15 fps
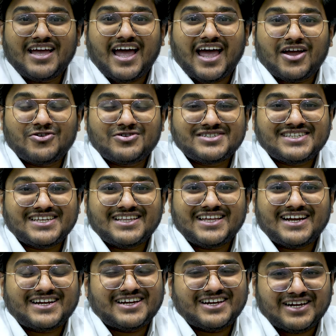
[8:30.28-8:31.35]
I would say
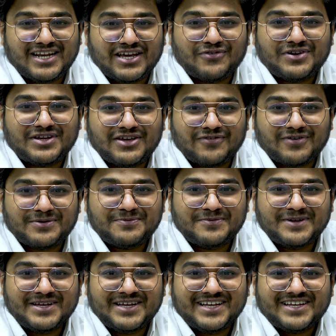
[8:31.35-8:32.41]
that never give up.
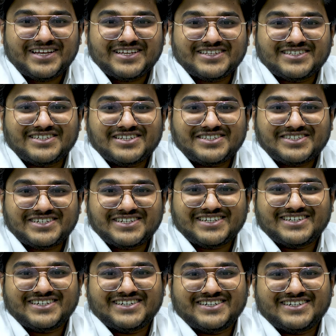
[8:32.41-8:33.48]
Just
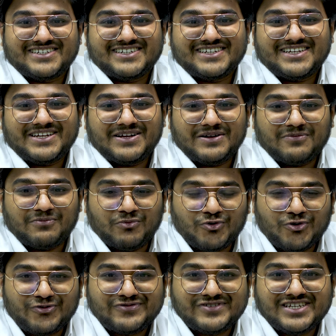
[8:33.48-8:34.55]

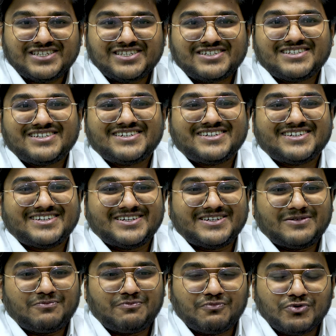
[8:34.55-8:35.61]
move, just
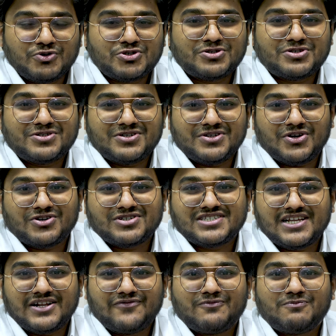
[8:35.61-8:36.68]
push
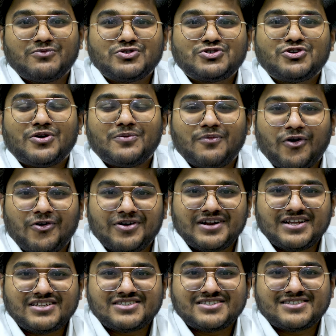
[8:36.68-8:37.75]
yourself, push your
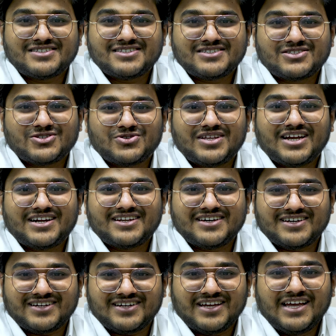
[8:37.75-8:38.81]
boundaries, so that
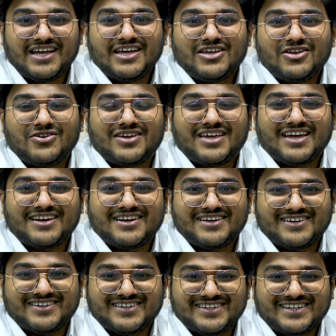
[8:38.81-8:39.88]
you
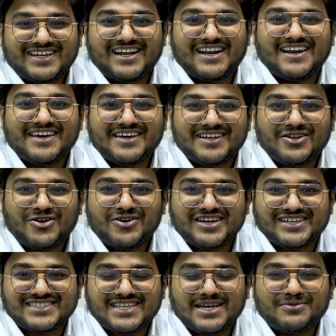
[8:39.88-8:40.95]
can clear your
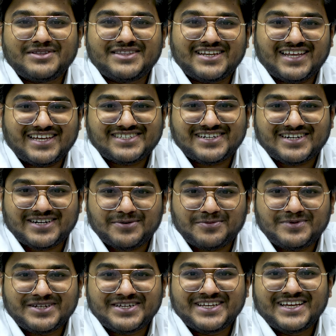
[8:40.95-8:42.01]
exam in the next
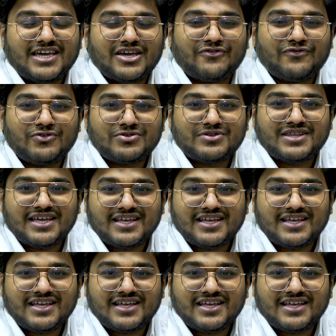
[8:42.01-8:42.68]
attempt. If you